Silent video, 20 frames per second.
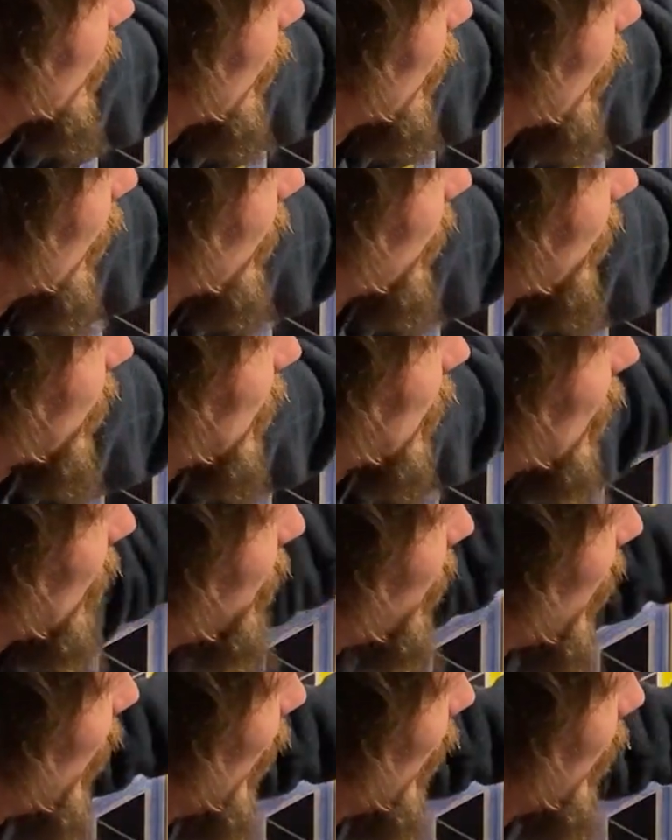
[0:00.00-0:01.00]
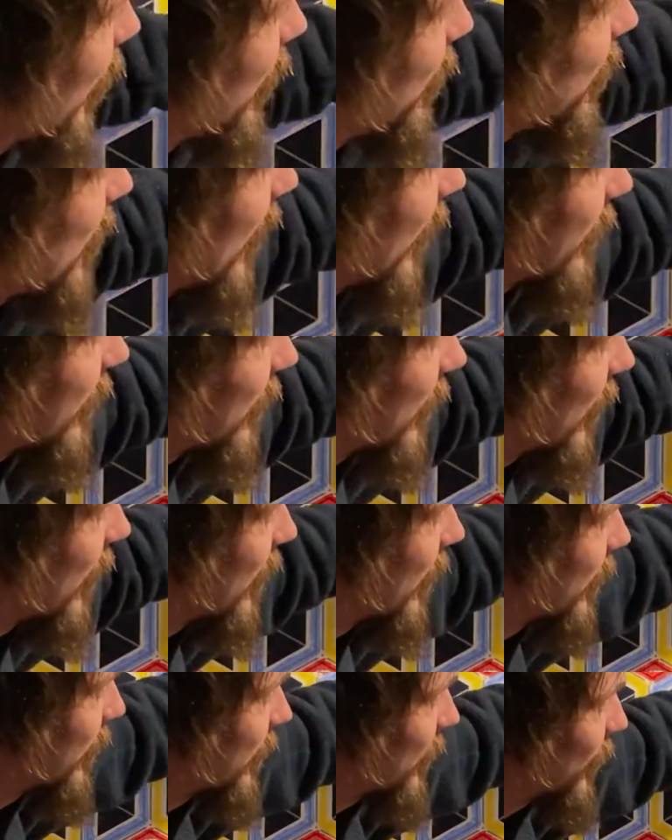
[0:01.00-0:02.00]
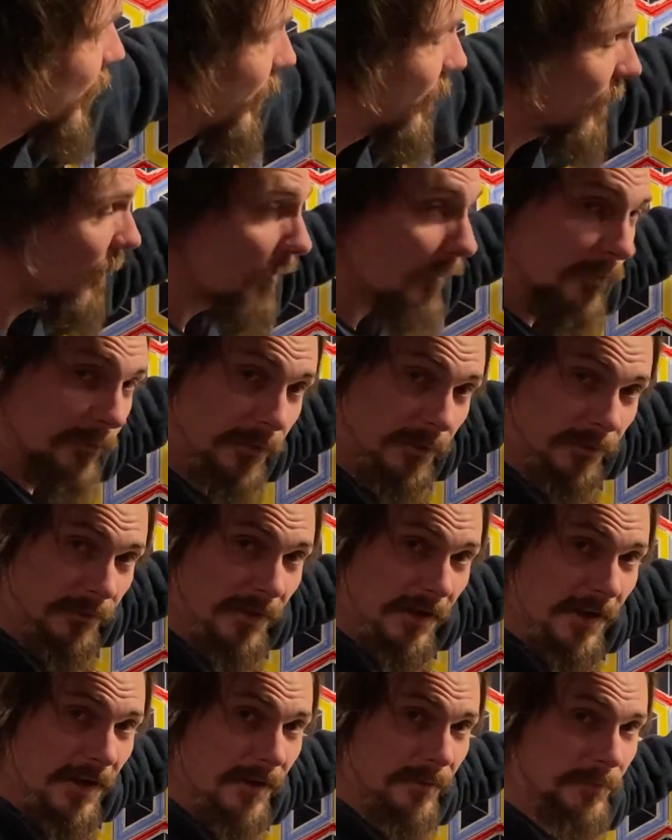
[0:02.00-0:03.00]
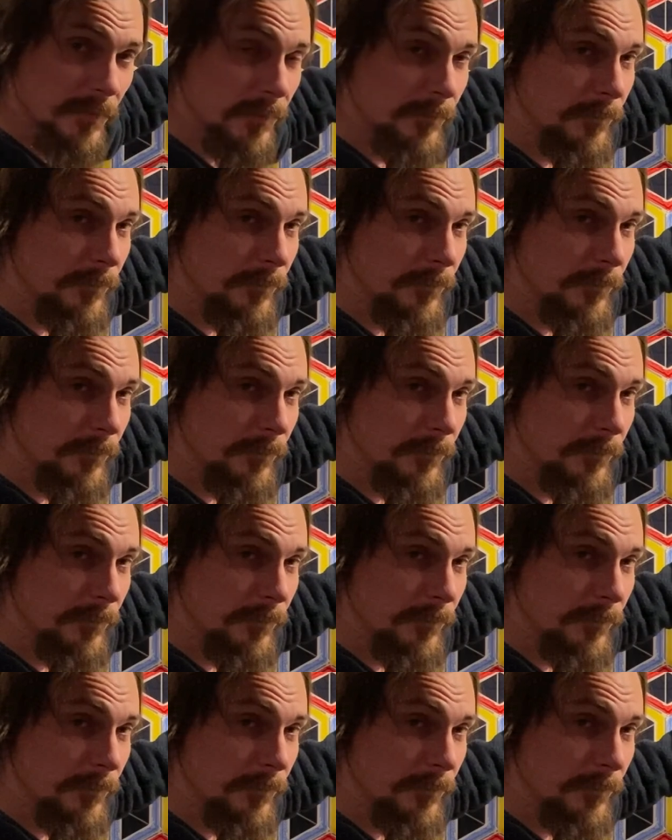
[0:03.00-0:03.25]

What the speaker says: almost a pair of hexagons with overlap.